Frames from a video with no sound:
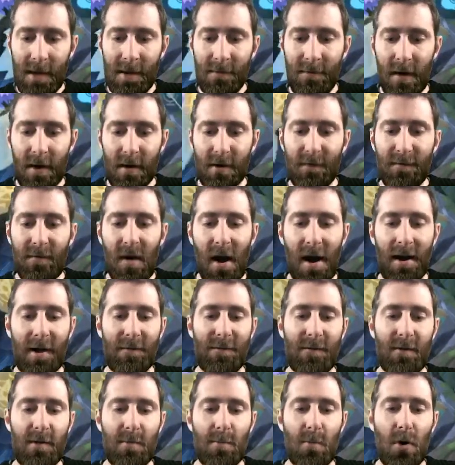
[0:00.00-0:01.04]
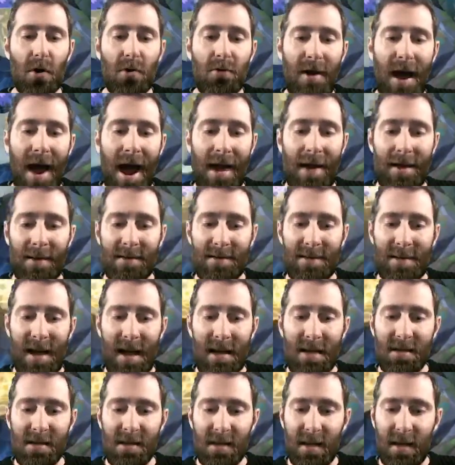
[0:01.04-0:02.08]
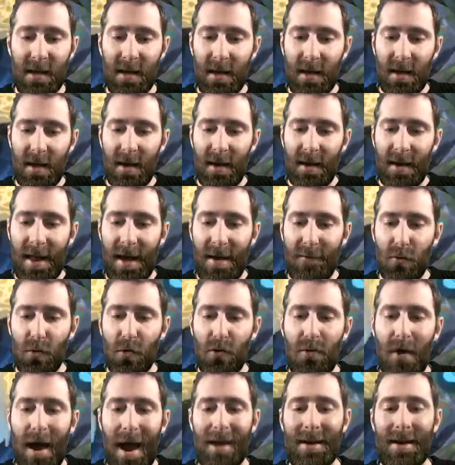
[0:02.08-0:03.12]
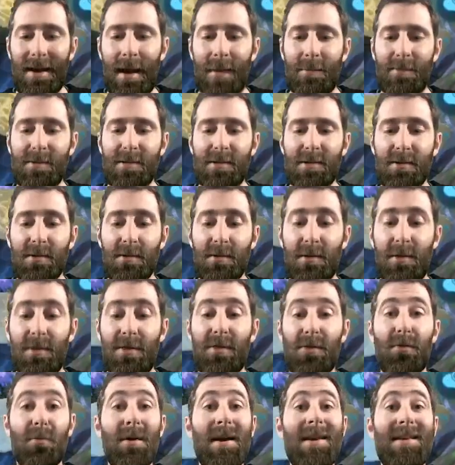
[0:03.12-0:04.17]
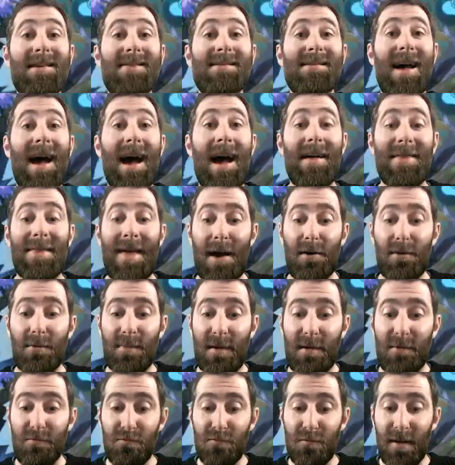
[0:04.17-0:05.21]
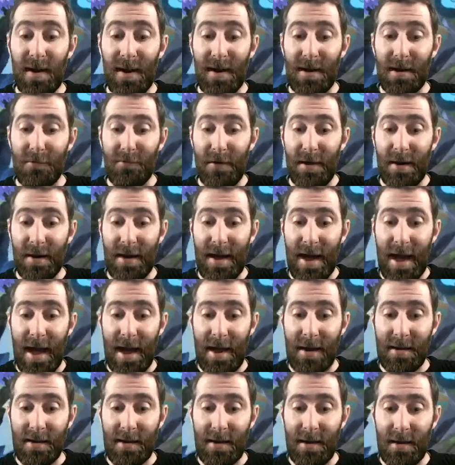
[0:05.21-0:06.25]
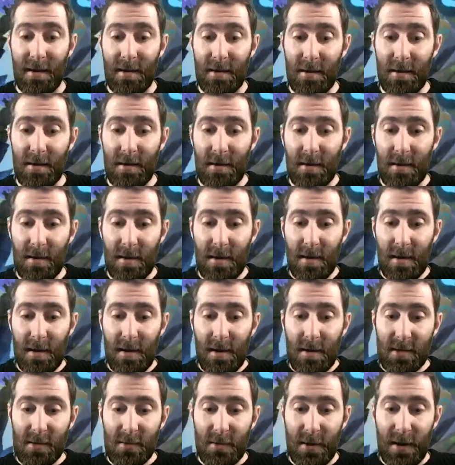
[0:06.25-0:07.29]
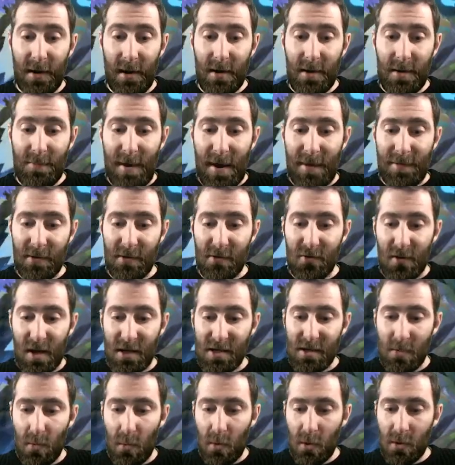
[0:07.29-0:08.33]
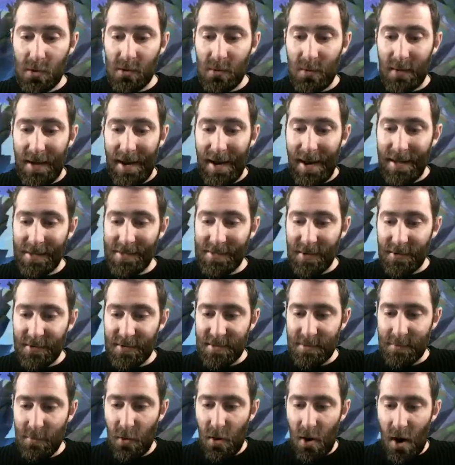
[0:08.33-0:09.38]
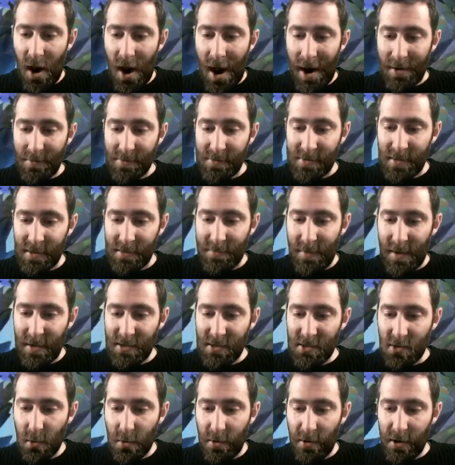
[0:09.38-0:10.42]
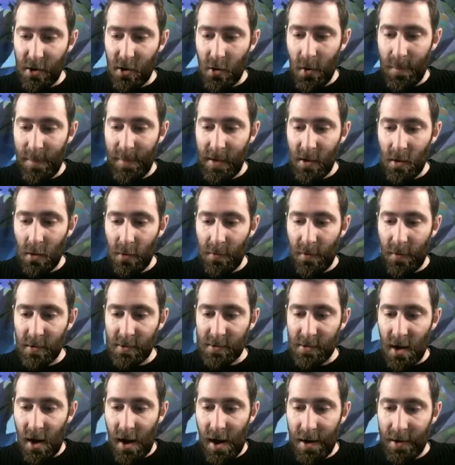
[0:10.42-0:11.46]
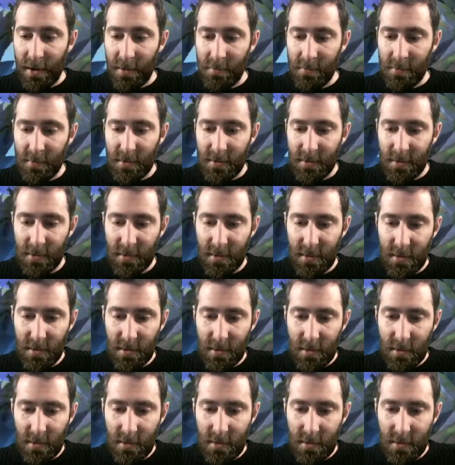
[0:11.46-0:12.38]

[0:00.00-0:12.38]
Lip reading: And if I could find a few more Krakens and actually level Kraken up to 3-star, that would be really, really handy. So we're going to beat the treasure wardens. We get ourselves some more items. Let's make sure we're equipping all those items.